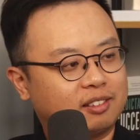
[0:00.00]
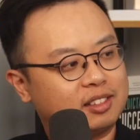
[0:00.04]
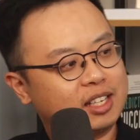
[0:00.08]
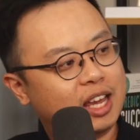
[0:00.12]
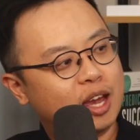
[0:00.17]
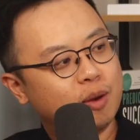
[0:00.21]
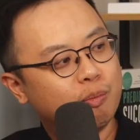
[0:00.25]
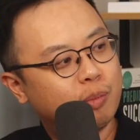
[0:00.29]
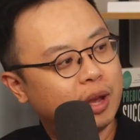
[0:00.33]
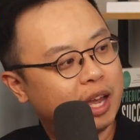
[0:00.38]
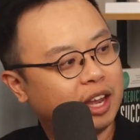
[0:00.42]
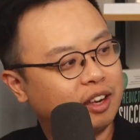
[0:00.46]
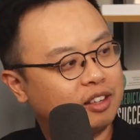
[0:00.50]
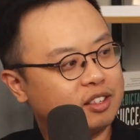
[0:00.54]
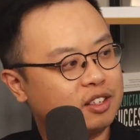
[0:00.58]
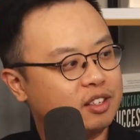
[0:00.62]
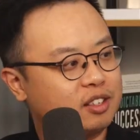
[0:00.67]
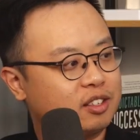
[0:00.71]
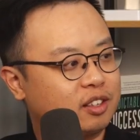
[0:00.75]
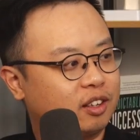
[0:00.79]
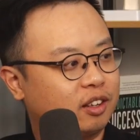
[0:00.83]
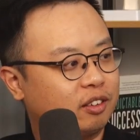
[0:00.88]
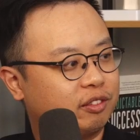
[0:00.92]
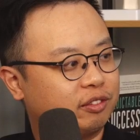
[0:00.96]
10
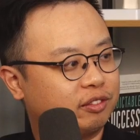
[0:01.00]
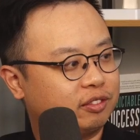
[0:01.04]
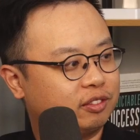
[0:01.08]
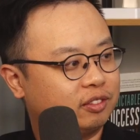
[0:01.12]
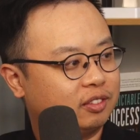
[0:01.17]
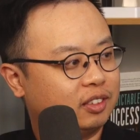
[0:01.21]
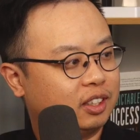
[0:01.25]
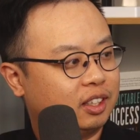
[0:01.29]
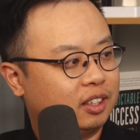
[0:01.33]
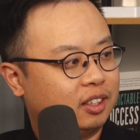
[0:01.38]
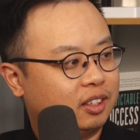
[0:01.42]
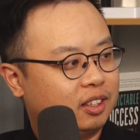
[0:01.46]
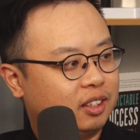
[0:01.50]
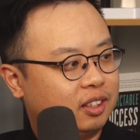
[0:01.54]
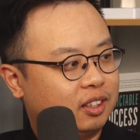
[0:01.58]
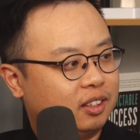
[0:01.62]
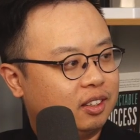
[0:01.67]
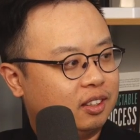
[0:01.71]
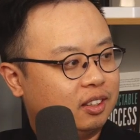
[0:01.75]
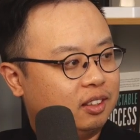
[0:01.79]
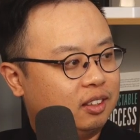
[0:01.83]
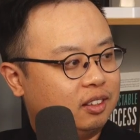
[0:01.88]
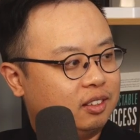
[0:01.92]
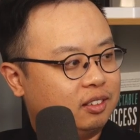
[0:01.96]
pages of
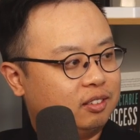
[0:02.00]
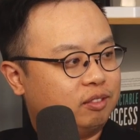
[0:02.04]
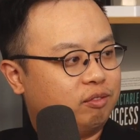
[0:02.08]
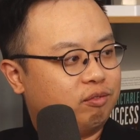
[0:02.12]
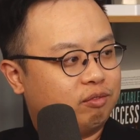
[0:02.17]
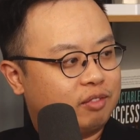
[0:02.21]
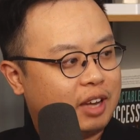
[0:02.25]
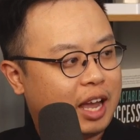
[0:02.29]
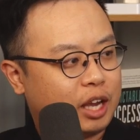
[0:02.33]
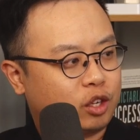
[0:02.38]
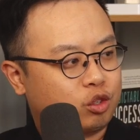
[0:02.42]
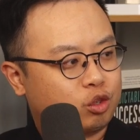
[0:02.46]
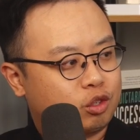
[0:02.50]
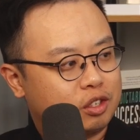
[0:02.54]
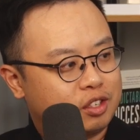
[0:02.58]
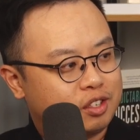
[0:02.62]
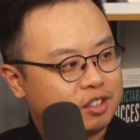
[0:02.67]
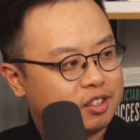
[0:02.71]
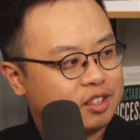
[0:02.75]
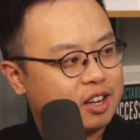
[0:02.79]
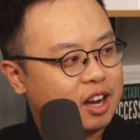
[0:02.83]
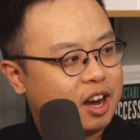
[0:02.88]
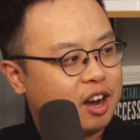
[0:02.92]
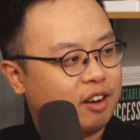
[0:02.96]
extra
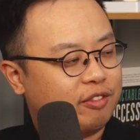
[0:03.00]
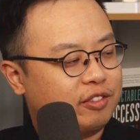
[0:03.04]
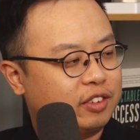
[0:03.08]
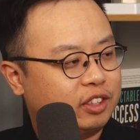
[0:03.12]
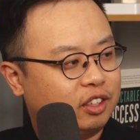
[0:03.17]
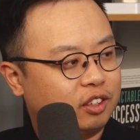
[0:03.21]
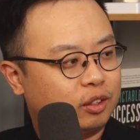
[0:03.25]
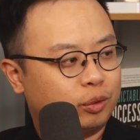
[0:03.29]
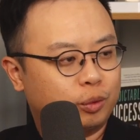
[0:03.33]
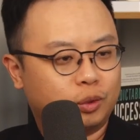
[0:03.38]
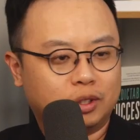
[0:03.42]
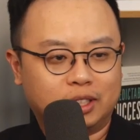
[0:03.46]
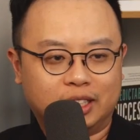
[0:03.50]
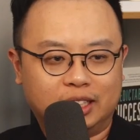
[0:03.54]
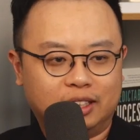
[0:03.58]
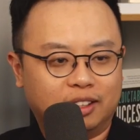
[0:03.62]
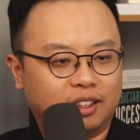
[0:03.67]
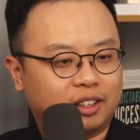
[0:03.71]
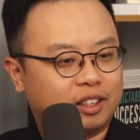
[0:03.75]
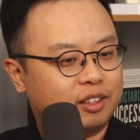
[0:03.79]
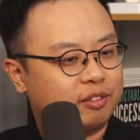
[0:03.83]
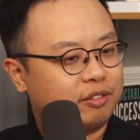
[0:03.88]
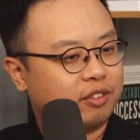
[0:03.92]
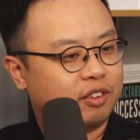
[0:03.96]
stuff, and you're really
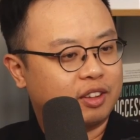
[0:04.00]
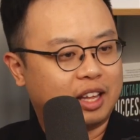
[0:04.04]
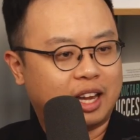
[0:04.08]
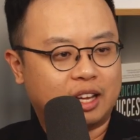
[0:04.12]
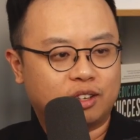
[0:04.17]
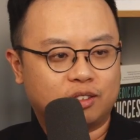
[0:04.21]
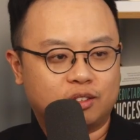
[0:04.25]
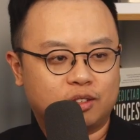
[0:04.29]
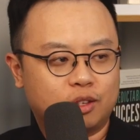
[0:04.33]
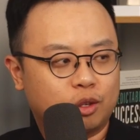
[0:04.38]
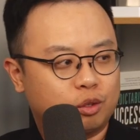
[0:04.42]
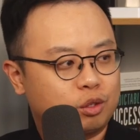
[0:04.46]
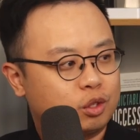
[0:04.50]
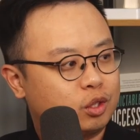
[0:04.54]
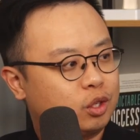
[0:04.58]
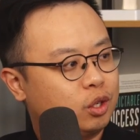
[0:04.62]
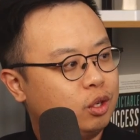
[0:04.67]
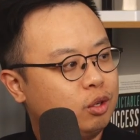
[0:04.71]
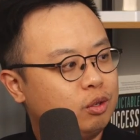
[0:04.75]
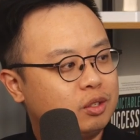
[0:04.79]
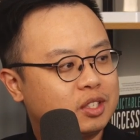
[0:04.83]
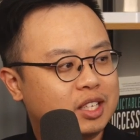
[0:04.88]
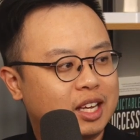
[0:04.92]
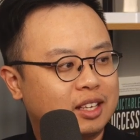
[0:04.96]
looking for those
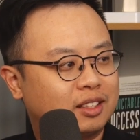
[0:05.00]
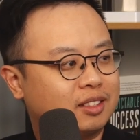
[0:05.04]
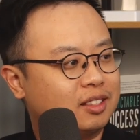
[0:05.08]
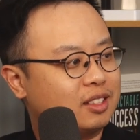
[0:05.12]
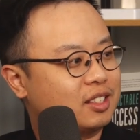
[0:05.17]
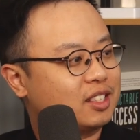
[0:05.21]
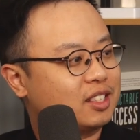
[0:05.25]
2-sentence